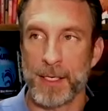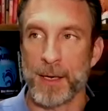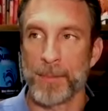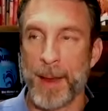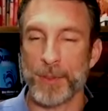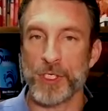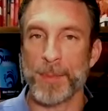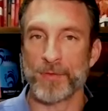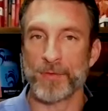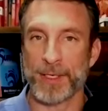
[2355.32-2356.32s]

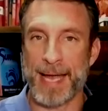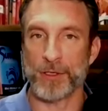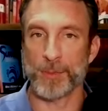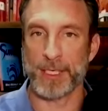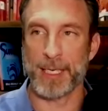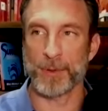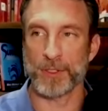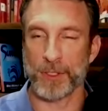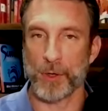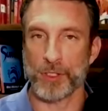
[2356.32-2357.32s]
membership is for accountants, bookkeepers,
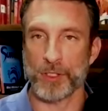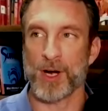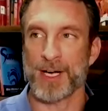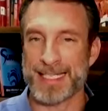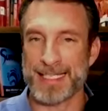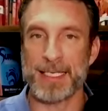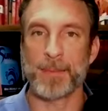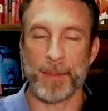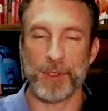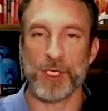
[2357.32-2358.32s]
and coaches. Our existing
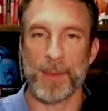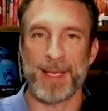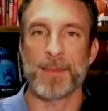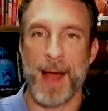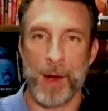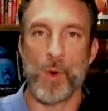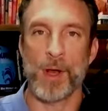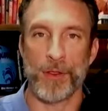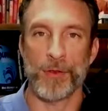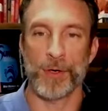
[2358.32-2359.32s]
membership is about
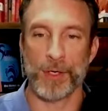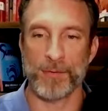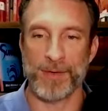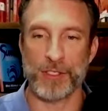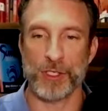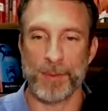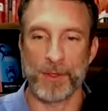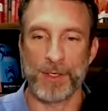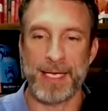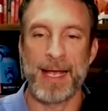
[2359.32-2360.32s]
1/3 of each
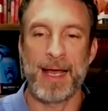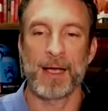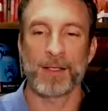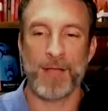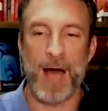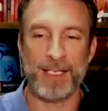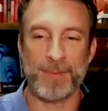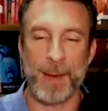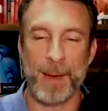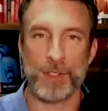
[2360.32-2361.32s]
community. A lot of these
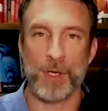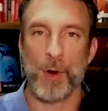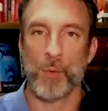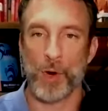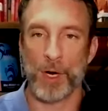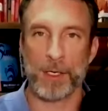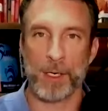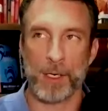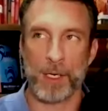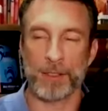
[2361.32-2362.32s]
members work
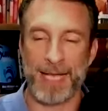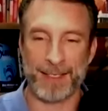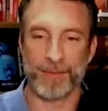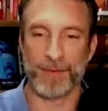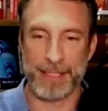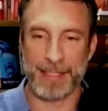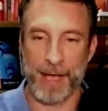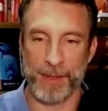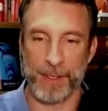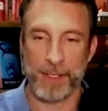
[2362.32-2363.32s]
collectively
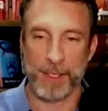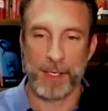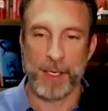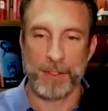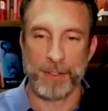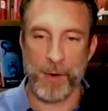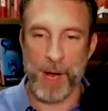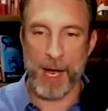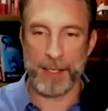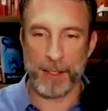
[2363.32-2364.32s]
together.
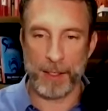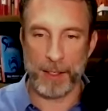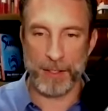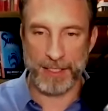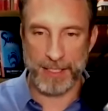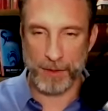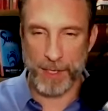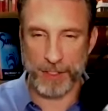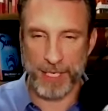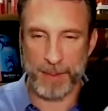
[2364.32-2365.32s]
So here I see a
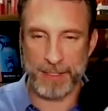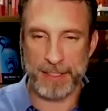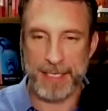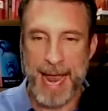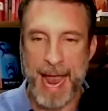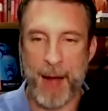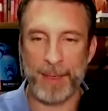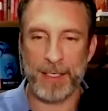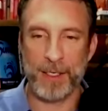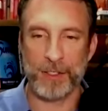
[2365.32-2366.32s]
question came in and says, how
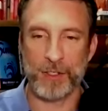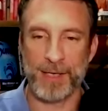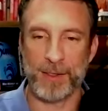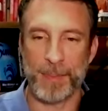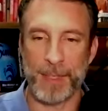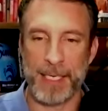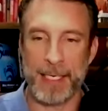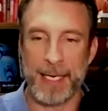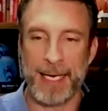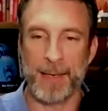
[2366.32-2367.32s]
many years do you have to
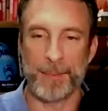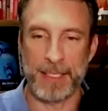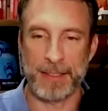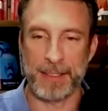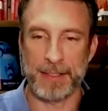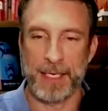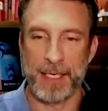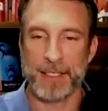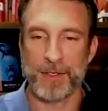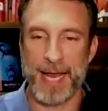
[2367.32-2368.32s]
be in business?
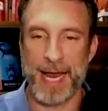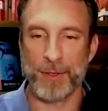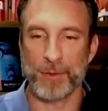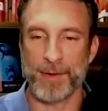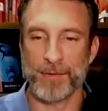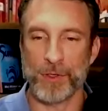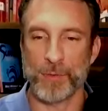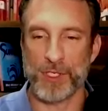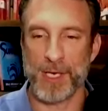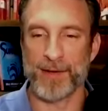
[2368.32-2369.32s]
Is there an annual revenue
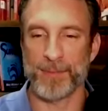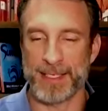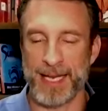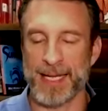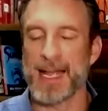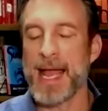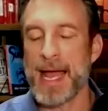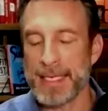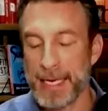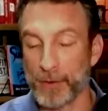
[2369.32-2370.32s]
we should have maintained?
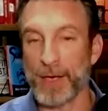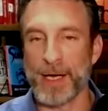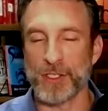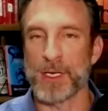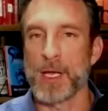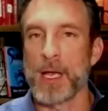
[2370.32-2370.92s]
Yeah, great question.